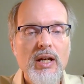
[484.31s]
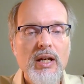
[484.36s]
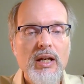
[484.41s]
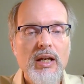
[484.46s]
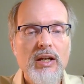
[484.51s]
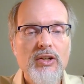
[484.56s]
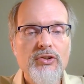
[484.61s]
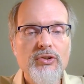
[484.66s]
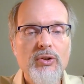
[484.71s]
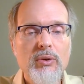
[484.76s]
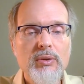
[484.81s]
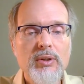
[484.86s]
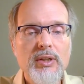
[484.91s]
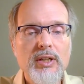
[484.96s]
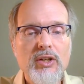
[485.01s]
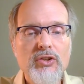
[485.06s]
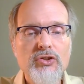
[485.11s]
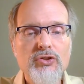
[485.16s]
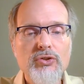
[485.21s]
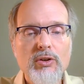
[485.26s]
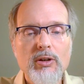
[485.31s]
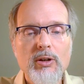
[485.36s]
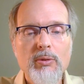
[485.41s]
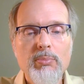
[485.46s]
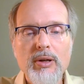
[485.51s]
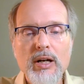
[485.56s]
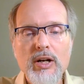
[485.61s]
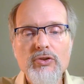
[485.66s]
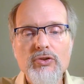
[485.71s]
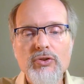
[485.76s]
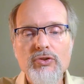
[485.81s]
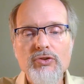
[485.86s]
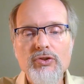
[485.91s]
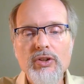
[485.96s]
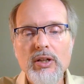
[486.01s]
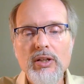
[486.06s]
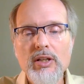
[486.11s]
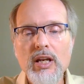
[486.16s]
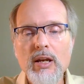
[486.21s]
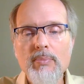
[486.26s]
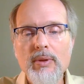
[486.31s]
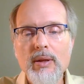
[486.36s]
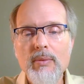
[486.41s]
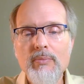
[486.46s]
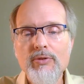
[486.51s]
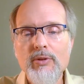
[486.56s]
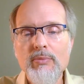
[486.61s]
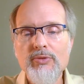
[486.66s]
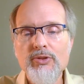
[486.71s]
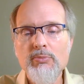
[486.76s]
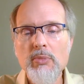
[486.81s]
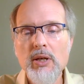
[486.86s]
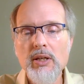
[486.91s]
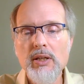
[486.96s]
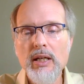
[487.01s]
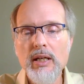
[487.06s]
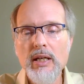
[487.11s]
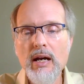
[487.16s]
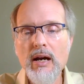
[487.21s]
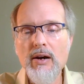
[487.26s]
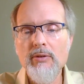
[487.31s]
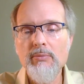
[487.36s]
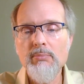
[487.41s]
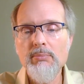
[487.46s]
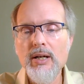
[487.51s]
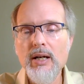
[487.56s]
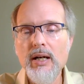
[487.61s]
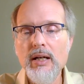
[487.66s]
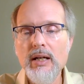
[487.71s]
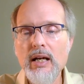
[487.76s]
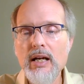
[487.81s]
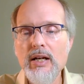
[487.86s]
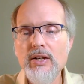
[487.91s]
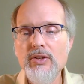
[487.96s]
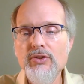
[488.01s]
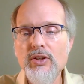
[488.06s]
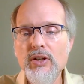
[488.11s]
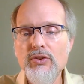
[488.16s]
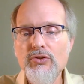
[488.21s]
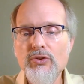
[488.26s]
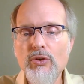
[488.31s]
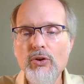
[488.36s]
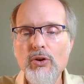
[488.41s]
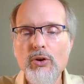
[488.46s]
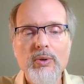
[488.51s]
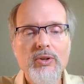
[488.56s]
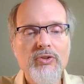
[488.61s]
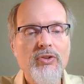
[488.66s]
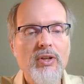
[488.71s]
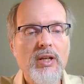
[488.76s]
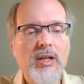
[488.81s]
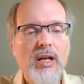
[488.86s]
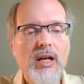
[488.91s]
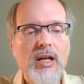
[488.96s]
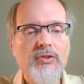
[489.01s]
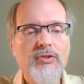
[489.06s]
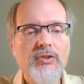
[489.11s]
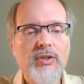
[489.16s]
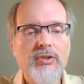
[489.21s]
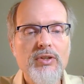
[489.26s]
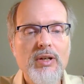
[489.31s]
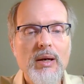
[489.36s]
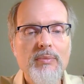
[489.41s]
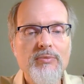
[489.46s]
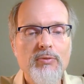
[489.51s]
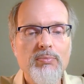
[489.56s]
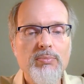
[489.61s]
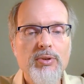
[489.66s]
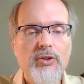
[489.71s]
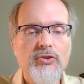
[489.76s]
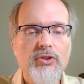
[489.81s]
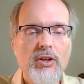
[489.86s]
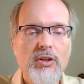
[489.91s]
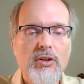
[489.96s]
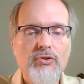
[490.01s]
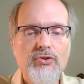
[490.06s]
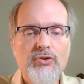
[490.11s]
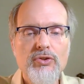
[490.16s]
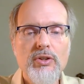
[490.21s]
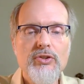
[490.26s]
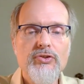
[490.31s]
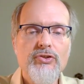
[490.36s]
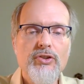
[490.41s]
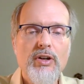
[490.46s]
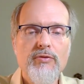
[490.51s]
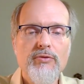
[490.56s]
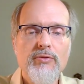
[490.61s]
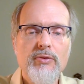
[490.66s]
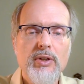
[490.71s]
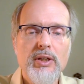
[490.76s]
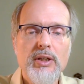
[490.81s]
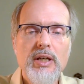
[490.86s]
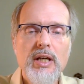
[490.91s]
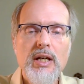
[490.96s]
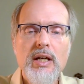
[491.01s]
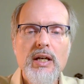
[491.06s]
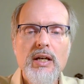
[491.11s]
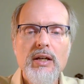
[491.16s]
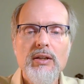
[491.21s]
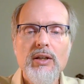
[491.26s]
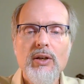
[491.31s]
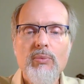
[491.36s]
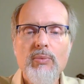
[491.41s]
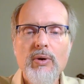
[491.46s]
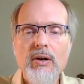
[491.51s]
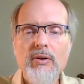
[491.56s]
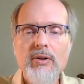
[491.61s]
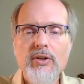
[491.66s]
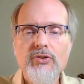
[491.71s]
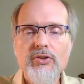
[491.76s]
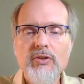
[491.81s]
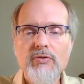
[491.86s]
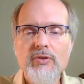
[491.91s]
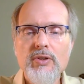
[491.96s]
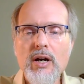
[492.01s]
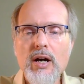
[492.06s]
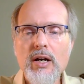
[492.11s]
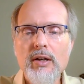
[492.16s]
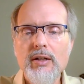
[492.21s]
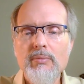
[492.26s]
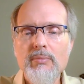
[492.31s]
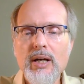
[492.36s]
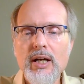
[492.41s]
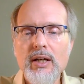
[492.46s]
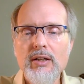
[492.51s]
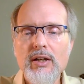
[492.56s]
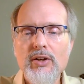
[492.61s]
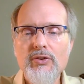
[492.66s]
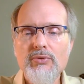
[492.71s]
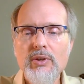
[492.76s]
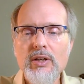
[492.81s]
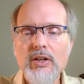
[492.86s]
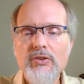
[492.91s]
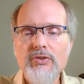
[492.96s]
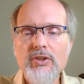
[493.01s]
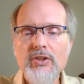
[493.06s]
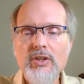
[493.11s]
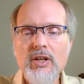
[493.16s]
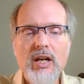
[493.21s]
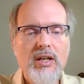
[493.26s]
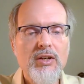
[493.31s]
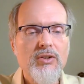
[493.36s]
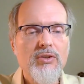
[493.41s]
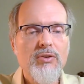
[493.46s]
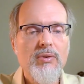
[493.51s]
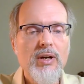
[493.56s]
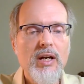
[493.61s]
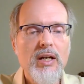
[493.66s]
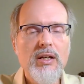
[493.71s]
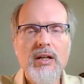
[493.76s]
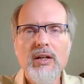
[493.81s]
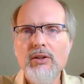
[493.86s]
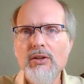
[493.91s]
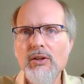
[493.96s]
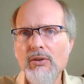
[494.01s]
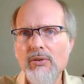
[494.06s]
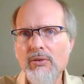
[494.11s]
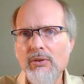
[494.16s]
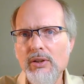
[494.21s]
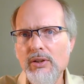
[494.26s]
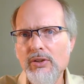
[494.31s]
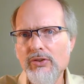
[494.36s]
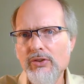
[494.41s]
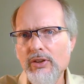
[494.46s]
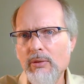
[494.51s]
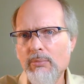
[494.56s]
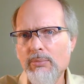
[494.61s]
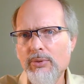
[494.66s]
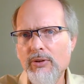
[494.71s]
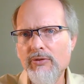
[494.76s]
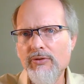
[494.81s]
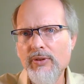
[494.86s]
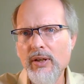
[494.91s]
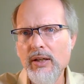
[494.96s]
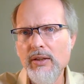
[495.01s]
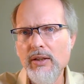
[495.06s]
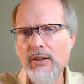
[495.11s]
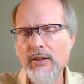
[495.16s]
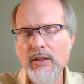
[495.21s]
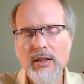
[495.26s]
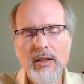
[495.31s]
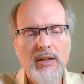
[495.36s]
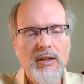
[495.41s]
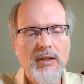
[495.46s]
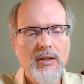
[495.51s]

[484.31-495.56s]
It is only external pressures that keep them from speaking out, but, as is always the case in times of persecution and suffering, the awareness of God in my country has attained great acuteness and profundity.